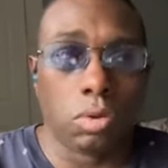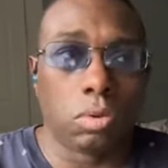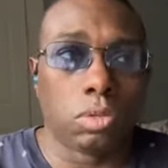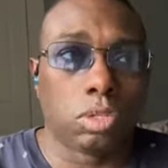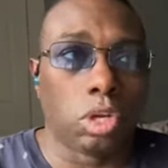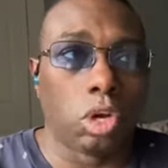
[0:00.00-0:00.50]

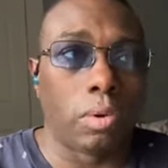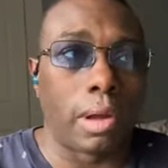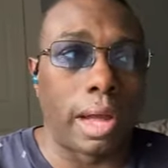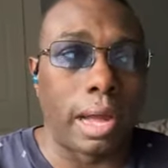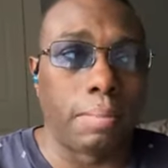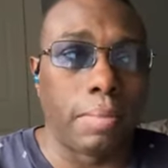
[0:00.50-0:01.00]
So
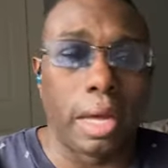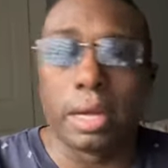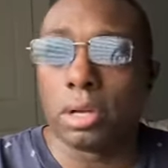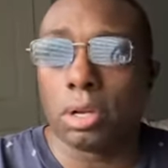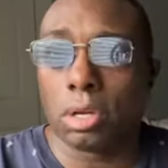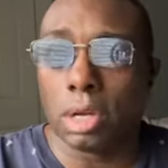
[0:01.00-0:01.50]
I'm
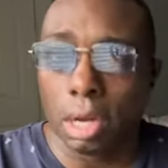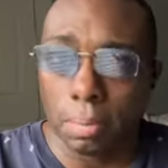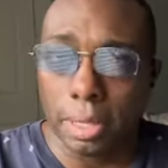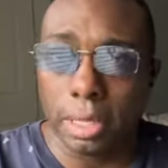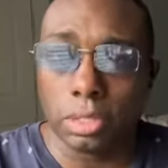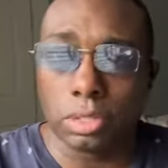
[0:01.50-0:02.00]
not coming